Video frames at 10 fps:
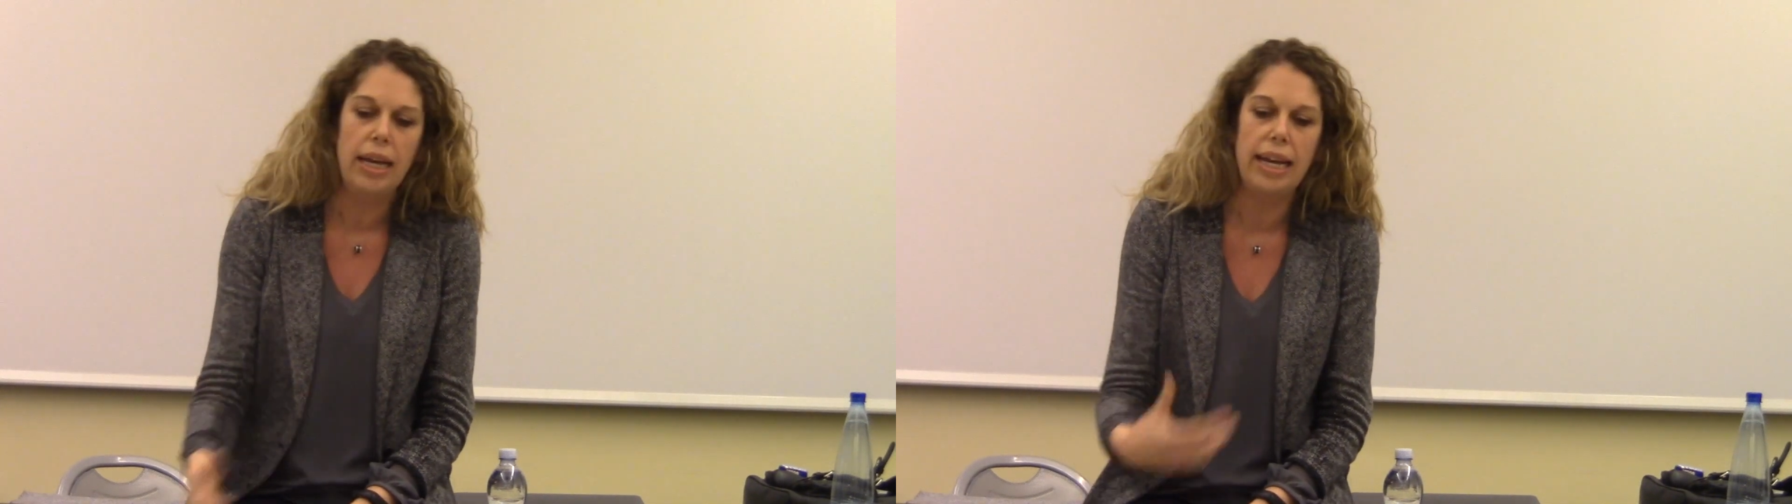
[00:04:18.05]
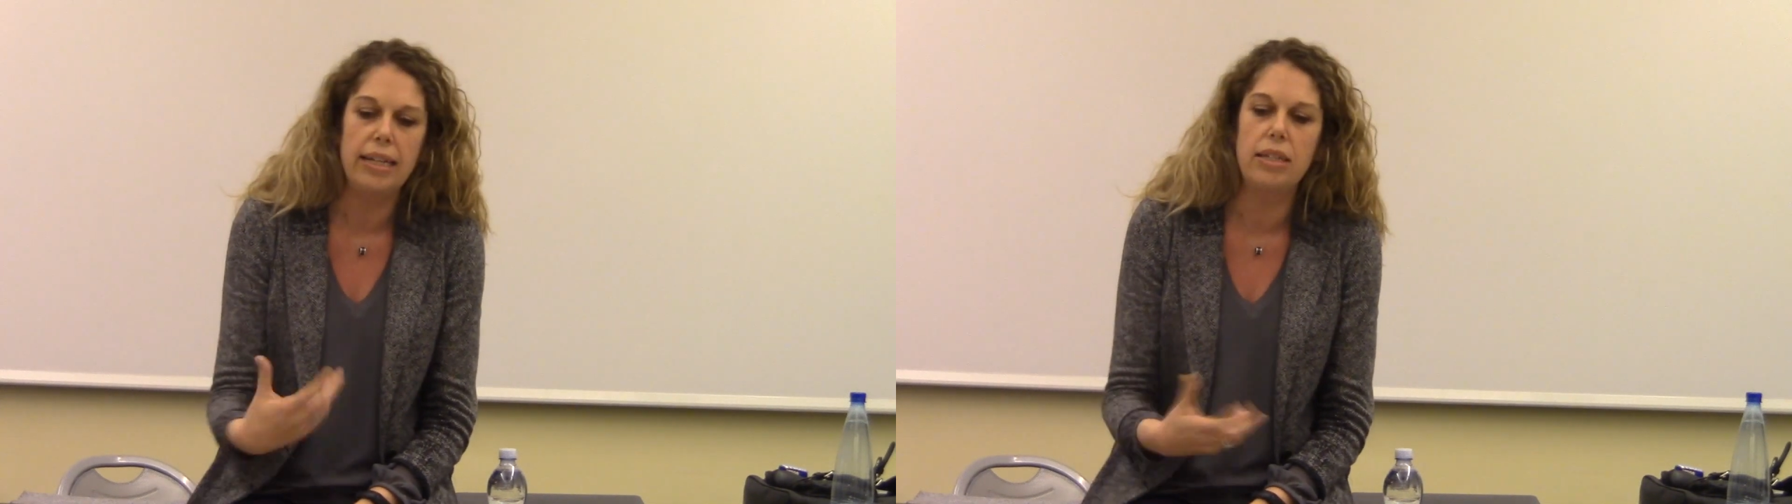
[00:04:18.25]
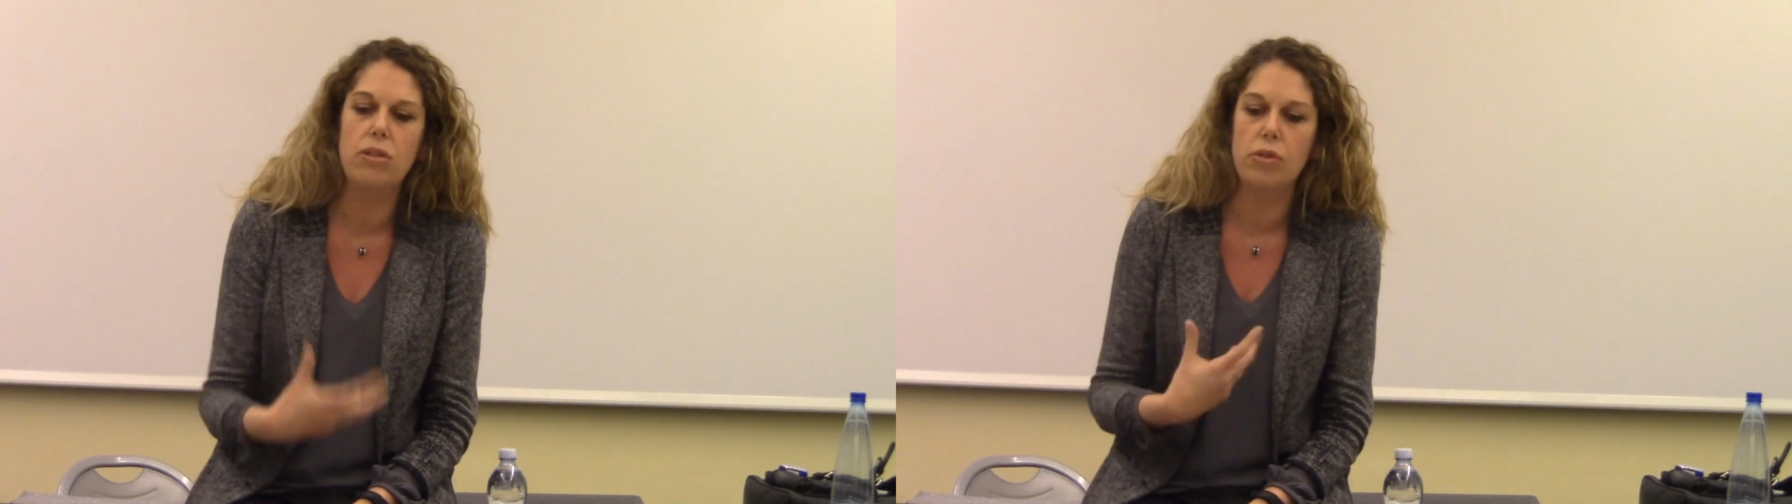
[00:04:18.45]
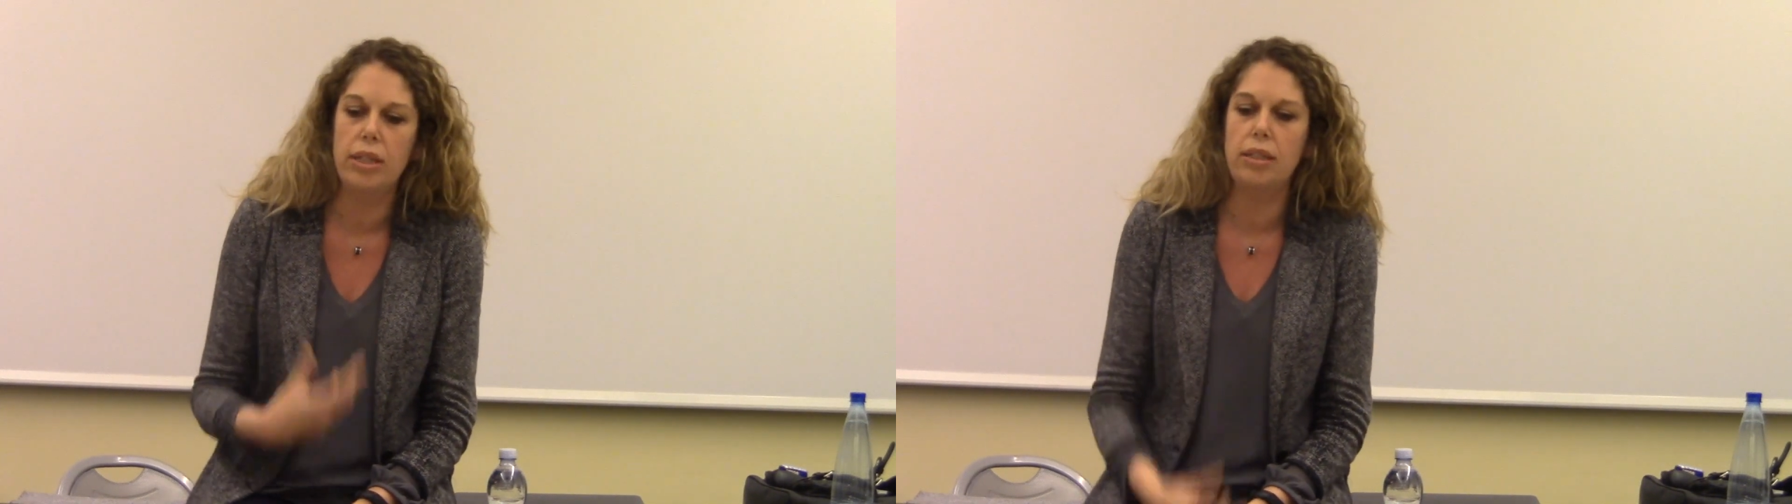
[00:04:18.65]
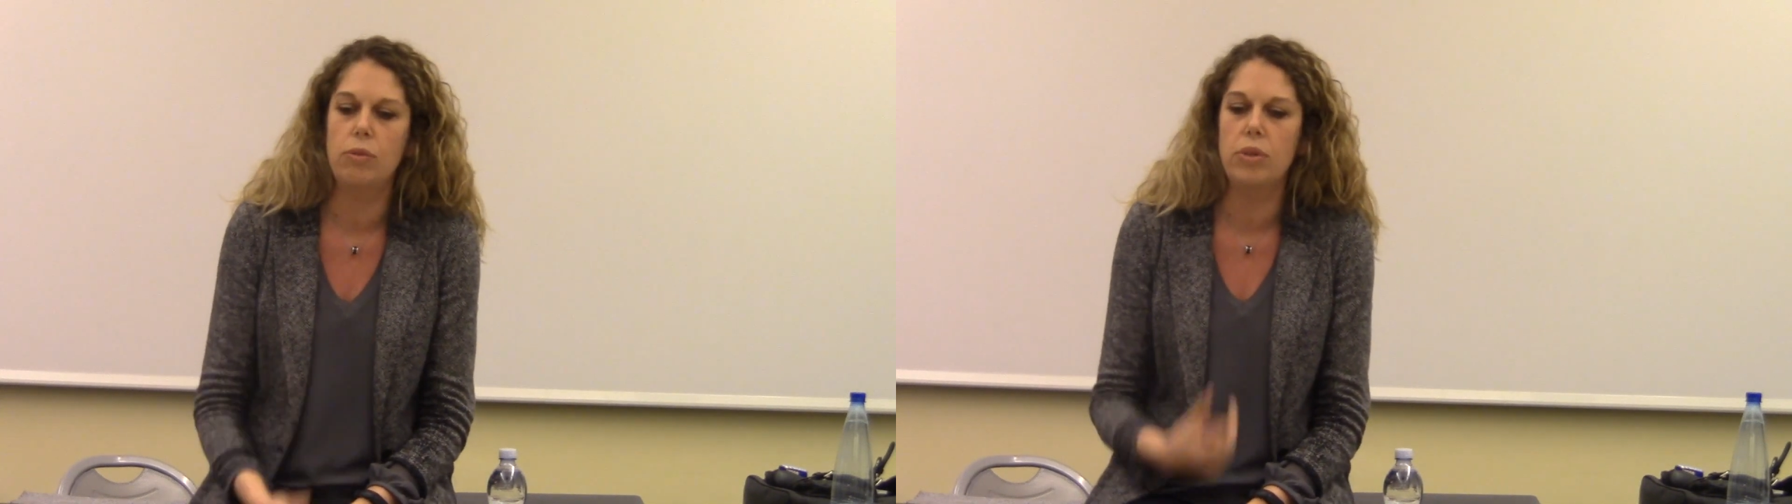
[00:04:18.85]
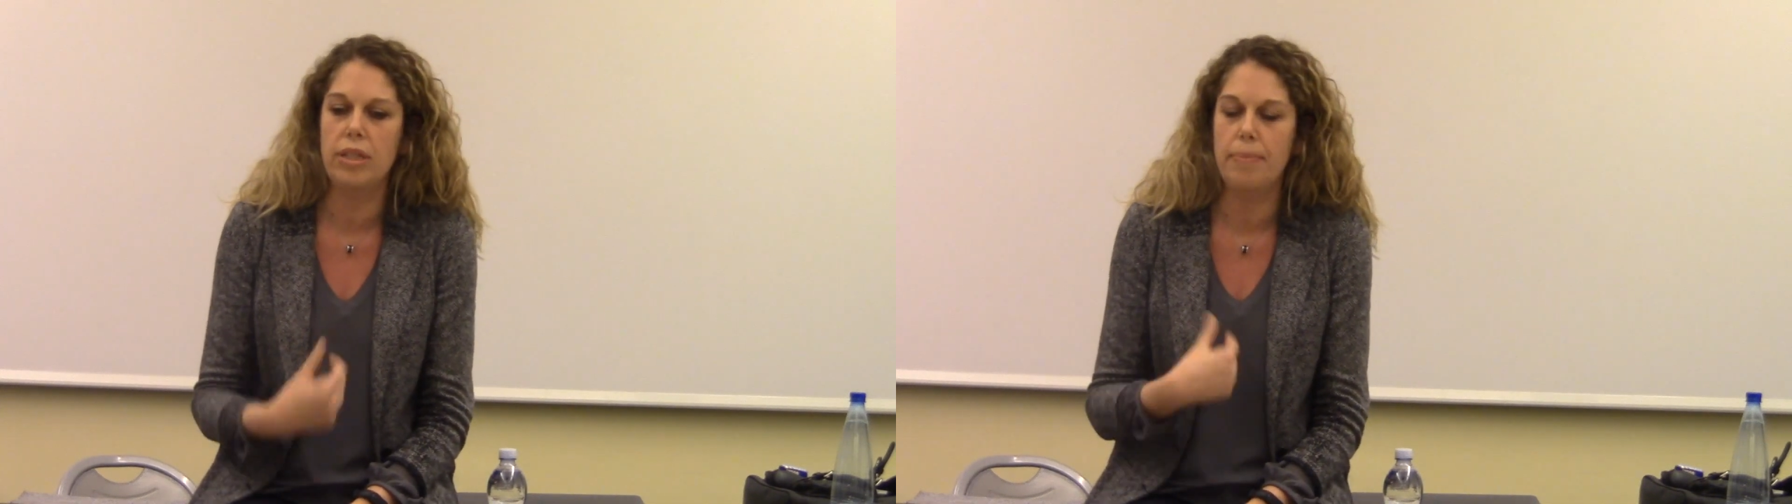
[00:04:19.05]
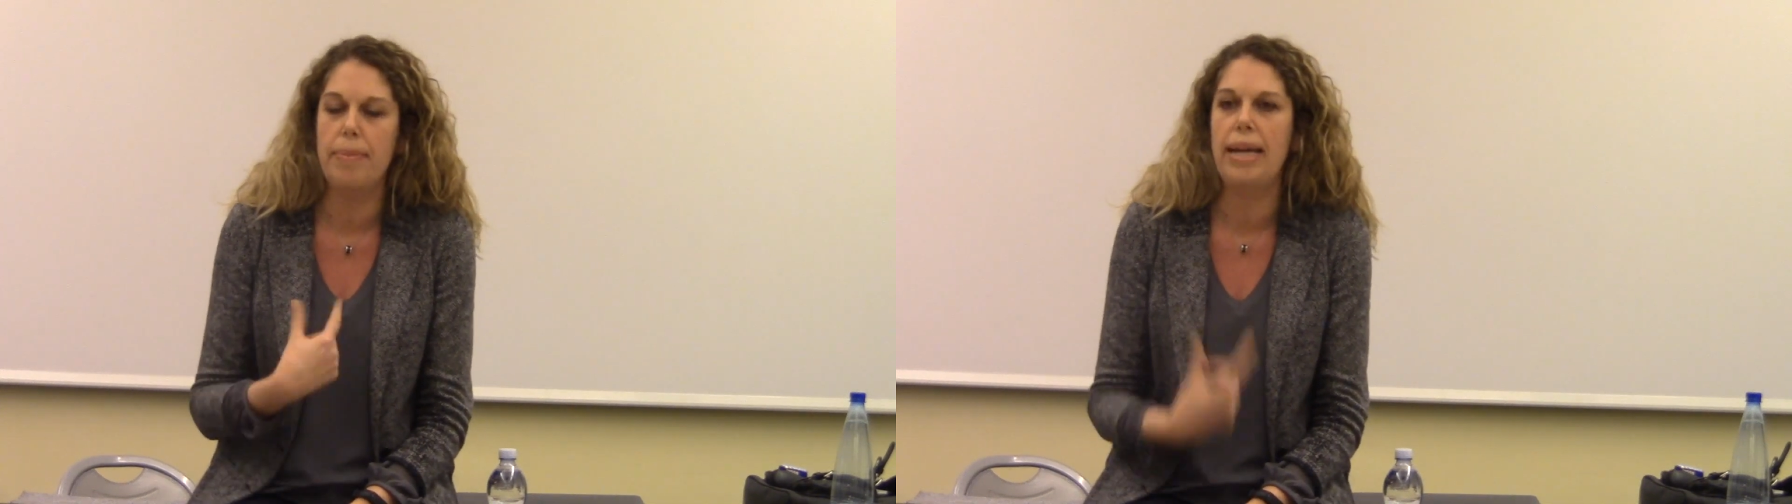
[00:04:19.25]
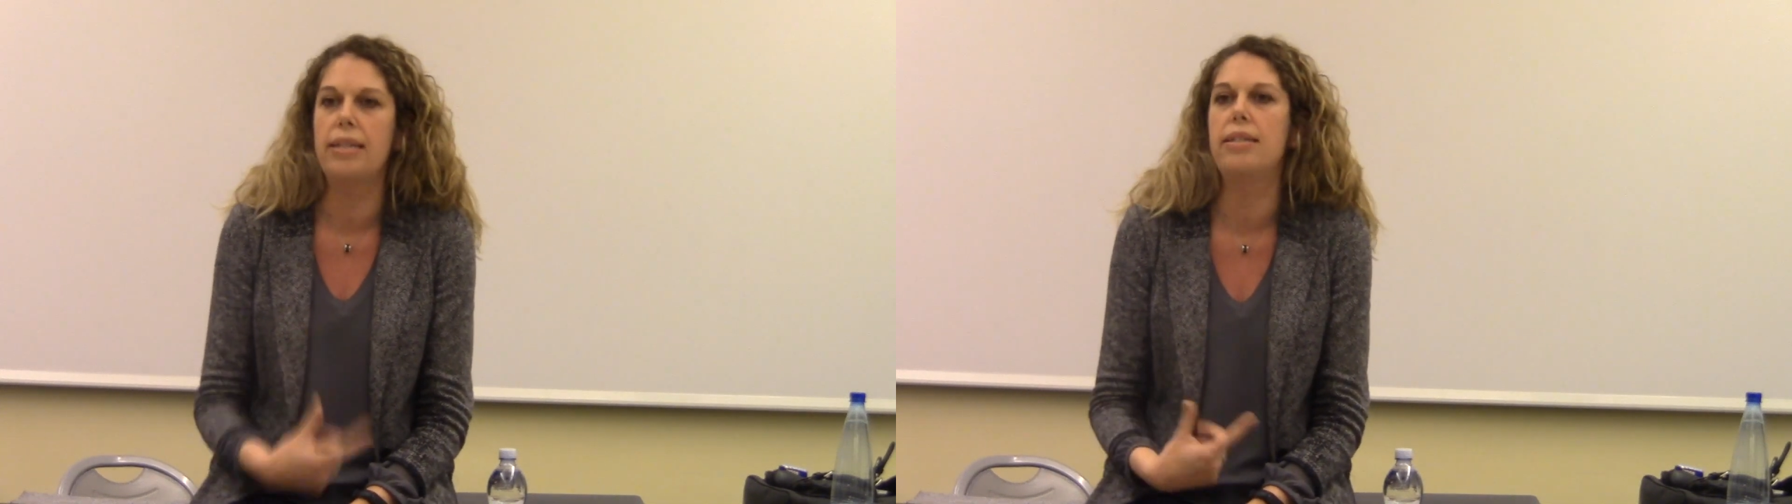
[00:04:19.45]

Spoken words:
and he saw that there was a man